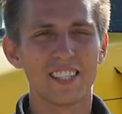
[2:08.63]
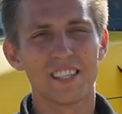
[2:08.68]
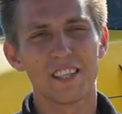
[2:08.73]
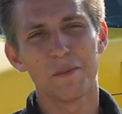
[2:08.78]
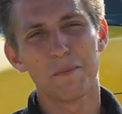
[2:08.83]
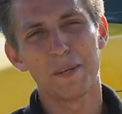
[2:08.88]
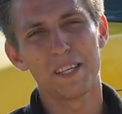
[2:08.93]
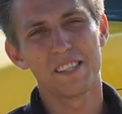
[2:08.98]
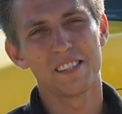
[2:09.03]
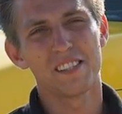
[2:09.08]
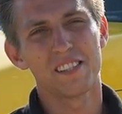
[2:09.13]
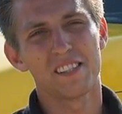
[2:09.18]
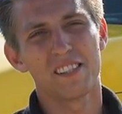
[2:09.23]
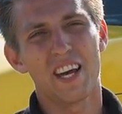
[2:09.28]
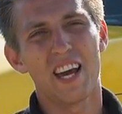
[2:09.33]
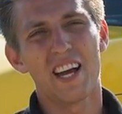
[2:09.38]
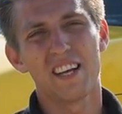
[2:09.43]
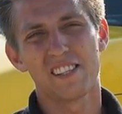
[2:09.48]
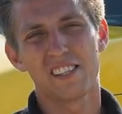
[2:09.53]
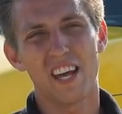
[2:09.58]
into the business,
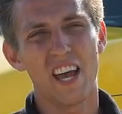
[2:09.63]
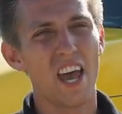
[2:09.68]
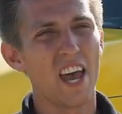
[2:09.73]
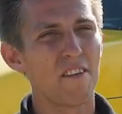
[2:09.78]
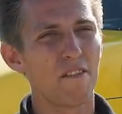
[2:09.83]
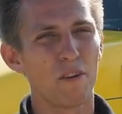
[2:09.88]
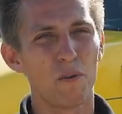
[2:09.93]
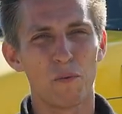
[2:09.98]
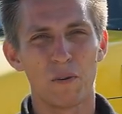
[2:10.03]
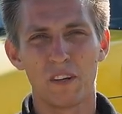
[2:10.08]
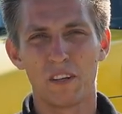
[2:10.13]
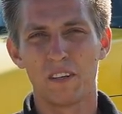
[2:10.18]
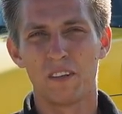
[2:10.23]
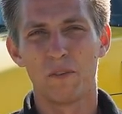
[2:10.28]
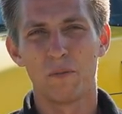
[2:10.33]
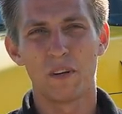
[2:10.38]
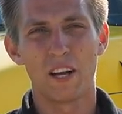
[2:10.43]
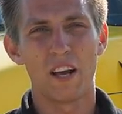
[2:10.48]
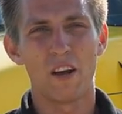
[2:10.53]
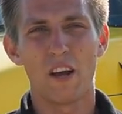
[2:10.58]
I asked everyone,
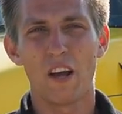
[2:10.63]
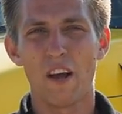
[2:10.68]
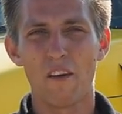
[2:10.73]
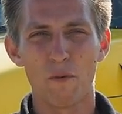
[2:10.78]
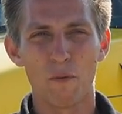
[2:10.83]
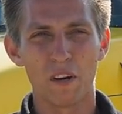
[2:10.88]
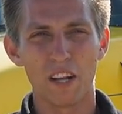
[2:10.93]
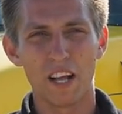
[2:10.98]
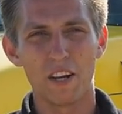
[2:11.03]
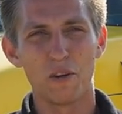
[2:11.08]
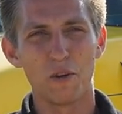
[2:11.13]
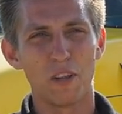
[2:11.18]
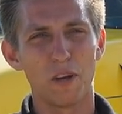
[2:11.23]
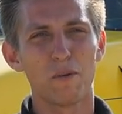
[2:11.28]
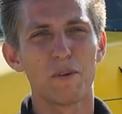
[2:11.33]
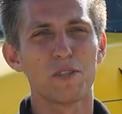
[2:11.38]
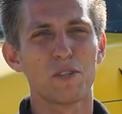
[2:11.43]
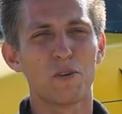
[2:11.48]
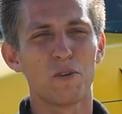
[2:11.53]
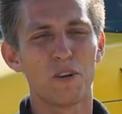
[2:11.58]
when I, everyone I knew
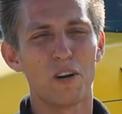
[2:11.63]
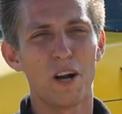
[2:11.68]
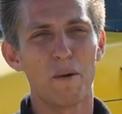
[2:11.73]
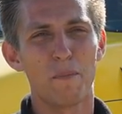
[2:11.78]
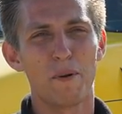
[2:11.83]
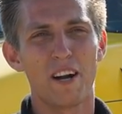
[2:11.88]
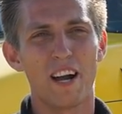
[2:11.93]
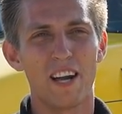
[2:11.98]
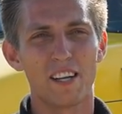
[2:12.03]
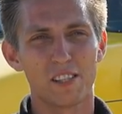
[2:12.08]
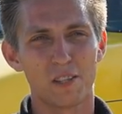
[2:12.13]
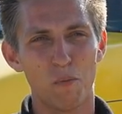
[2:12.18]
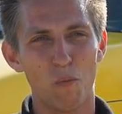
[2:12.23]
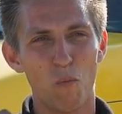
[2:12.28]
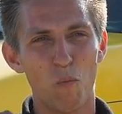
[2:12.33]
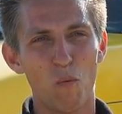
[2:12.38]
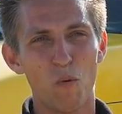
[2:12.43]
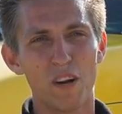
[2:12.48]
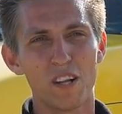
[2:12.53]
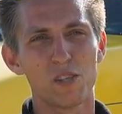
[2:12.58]
that was owner-operator, I asked them,
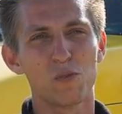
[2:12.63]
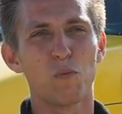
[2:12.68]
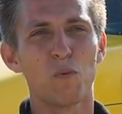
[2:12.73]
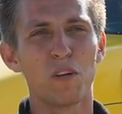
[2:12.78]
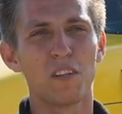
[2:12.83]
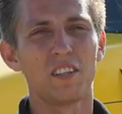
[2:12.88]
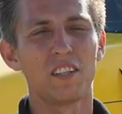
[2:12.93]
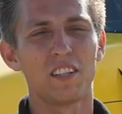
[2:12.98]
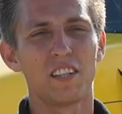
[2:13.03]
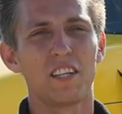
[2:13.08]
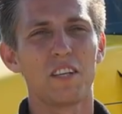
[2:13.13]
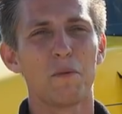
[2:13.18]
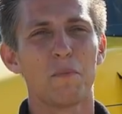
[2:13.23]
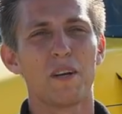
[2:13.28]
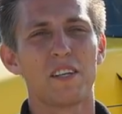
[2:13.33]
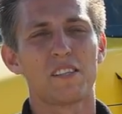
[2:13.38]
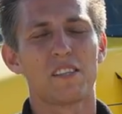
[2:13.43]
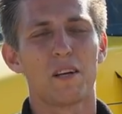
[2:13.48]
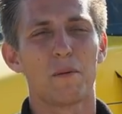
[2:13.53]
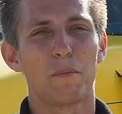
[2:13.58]
what is one thing that you
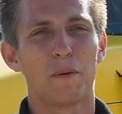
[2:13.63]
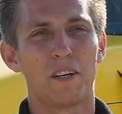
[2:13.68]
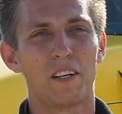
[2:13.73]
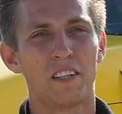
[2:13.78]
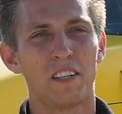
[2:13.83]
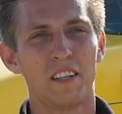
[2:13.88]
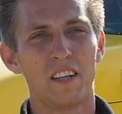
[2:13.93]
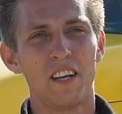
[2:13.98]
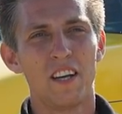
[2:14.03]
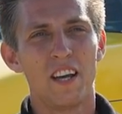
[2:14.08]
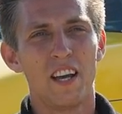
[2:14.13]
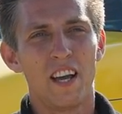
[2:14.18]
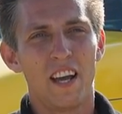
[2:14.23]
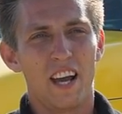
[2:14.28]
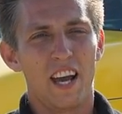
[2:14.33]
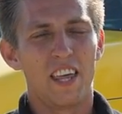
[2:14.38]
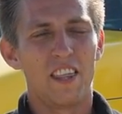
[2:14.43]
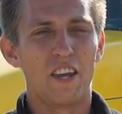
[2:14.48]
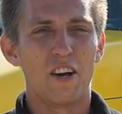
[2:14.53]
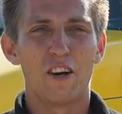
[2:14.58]
messed up on?
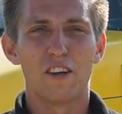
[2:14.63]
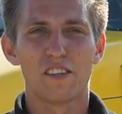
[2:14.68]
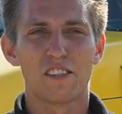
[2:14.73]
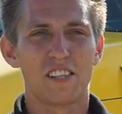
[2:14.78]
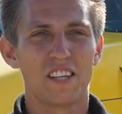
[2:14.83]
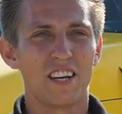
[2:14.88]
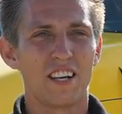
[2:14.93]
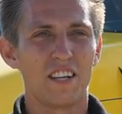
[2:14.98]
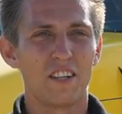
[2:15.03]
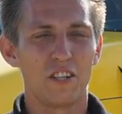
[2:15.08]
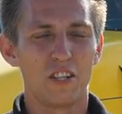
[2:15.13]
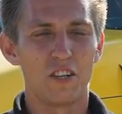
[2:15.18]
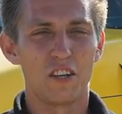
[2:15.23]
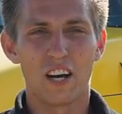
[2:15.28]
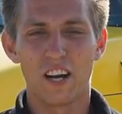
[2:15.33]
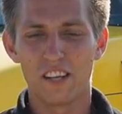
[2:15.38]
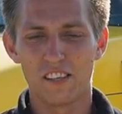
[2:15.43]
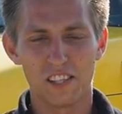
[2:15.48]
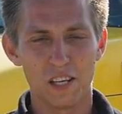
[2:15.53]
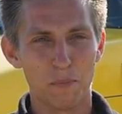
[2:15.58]
And they all said, you
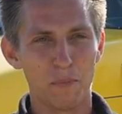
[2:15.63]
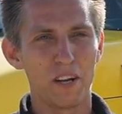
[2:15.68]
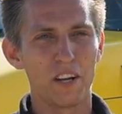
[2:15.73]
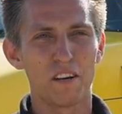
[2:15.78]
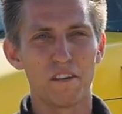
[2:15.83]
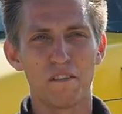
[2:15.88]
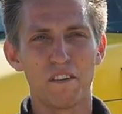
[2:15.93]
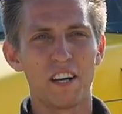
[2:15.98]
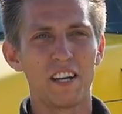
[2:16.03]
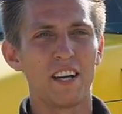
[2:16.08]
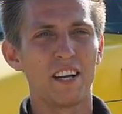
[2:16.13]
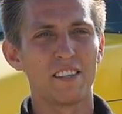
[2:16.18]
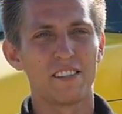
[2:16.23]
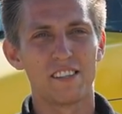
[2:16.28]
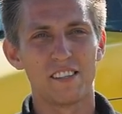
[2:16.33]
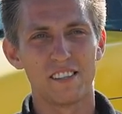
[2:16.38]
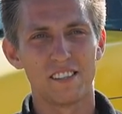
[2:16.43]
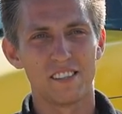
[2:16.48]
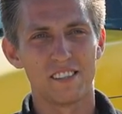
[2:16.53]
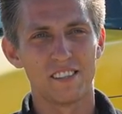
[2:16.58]
gotta separate your
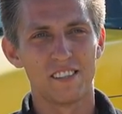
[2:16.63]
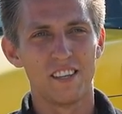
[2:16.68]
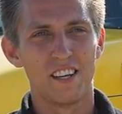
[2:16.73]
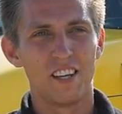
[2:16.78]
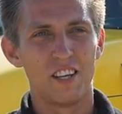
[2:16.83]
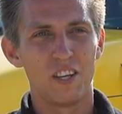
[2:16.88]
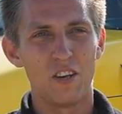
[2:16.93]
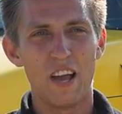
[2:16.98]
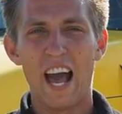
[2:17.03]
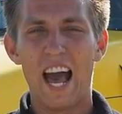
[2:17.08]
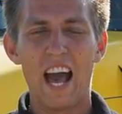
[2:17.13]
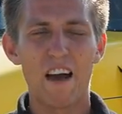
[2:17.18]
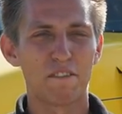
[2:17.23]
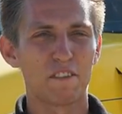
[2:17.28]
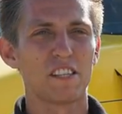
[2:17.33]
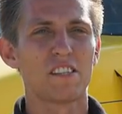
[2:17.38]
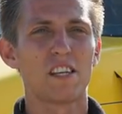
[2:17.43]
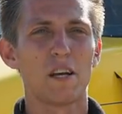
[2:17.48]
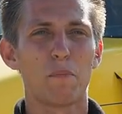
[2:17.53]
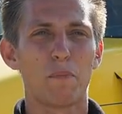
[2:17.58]
finances. You have
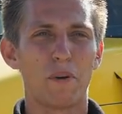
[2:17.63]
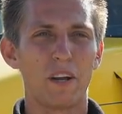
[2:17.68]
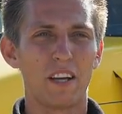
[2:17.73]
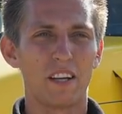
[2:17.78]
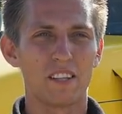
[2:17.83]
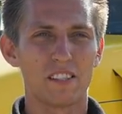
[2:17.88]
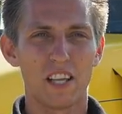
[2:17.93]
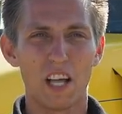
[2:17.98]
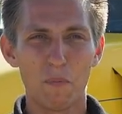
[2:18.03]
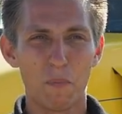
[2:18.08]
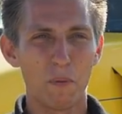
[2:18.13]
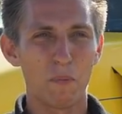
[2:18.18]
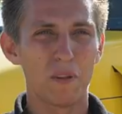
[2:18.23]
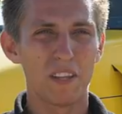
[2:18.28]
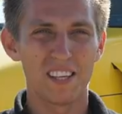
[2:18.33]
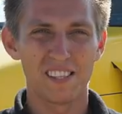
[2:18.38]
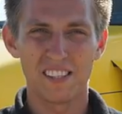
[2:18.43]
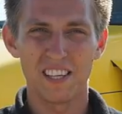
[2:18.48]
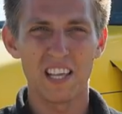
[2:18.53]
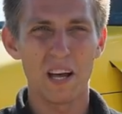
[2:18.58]
to separate, because a lot of people,
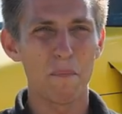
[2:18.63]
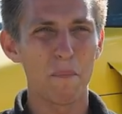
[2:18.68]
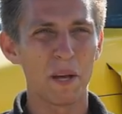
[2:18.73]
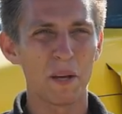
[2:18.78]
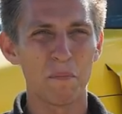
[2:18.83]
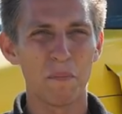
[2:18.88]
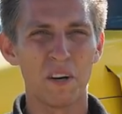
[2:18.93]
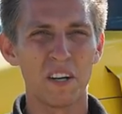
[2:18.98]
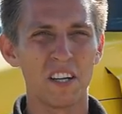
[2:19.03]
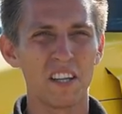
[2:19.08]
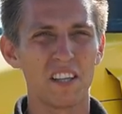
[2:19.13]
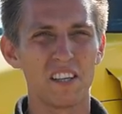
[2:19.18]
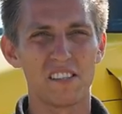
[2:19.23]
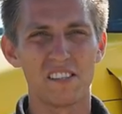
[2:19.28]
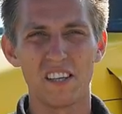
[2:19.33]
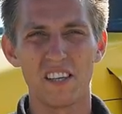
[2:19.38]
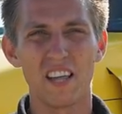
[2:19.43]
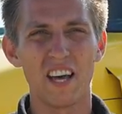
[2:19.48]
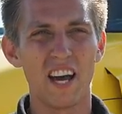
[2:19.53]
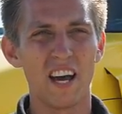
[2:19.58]
they see that big money, they
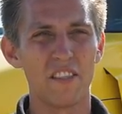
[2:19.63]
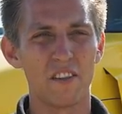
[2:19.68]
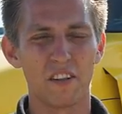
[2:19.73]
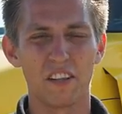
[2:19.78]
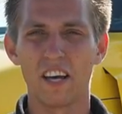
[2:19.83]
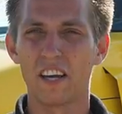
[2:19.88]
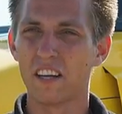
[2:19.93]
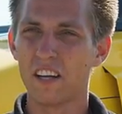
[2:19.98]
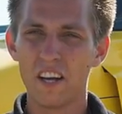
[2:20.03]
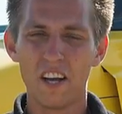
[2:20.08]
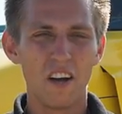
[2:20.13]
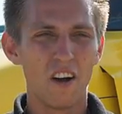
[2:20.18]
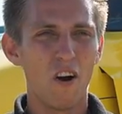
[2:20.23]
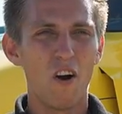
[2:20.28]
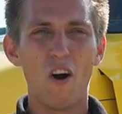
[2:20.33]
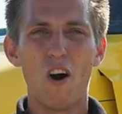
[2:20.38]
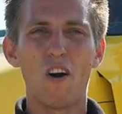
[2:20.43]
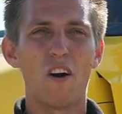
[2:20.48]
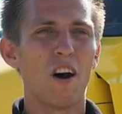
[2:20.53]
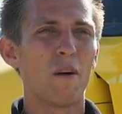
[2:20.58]
see that, and they're like,
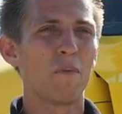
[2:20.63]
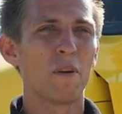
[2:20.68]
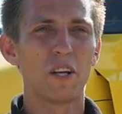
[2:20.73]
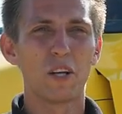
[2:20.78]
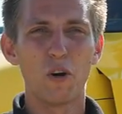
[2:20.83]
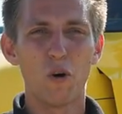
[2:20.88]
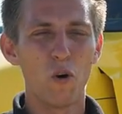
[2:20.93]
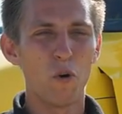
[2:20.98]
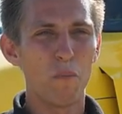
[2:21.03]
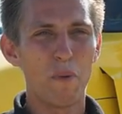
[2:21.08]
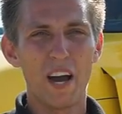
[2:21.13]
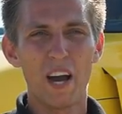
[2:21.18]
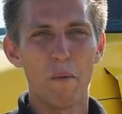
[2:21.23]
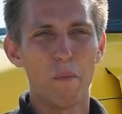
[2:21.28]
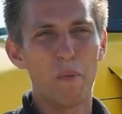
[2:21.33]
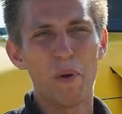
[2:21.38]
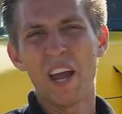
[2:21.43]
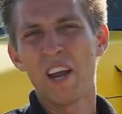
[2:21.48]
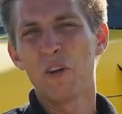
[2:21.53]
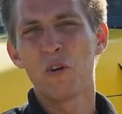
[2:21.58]
oh, I'm gonna go and buy
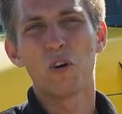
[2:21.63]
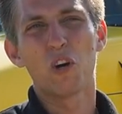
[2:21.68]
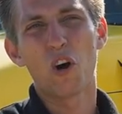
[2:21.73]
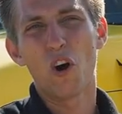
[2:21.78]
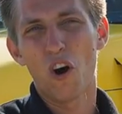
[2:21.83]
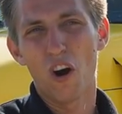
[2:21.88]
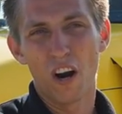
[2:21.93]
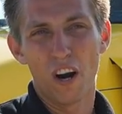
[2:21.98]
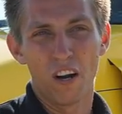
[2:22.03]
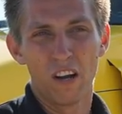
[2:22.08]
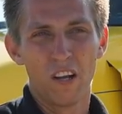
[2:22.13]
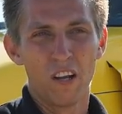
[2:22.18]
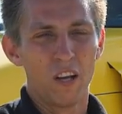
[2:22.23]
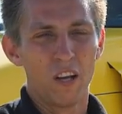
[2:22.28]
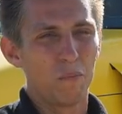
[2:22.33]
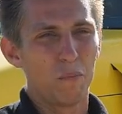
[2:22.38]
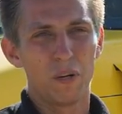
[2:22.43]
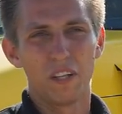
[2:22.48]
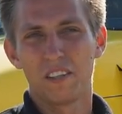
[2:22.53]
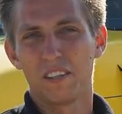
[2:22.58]
a brand new car.
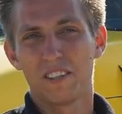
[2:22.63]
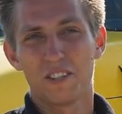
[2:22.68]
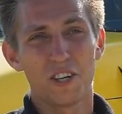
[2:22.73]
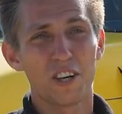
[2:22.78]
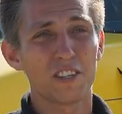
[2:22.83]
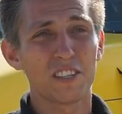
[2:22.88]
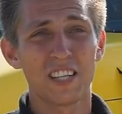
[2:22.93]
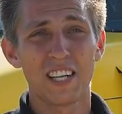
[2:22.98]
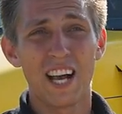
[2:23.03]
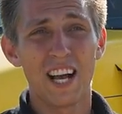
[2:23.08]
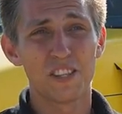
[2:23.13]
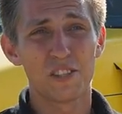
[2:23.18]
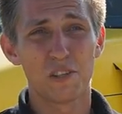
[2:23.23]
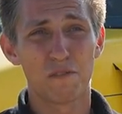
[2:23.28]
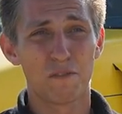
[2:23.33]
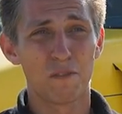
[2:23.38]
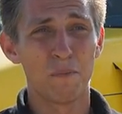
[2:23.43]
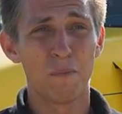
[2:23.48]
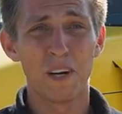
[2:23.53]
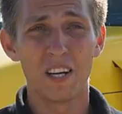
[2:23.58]
But the truck's gonna ask
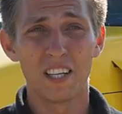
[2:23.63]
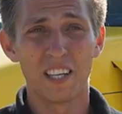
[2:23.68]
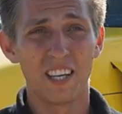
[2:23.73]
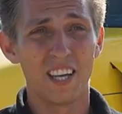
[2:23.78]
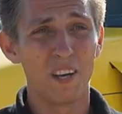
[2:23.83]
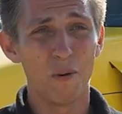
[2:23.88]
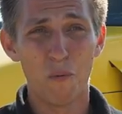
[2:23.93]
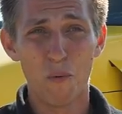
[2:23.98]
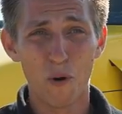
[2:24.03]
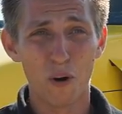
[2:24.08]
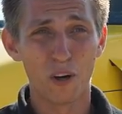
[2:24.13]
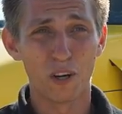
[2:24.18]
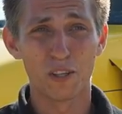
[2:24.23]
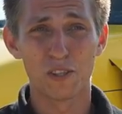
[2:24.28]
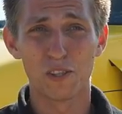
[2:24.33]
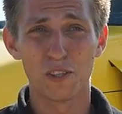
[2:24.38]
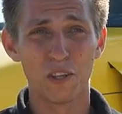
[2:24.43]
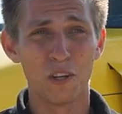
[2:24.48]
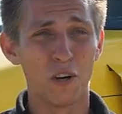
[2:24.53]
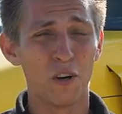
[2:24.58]
you for money, it
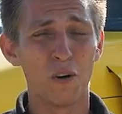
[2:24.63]
works, you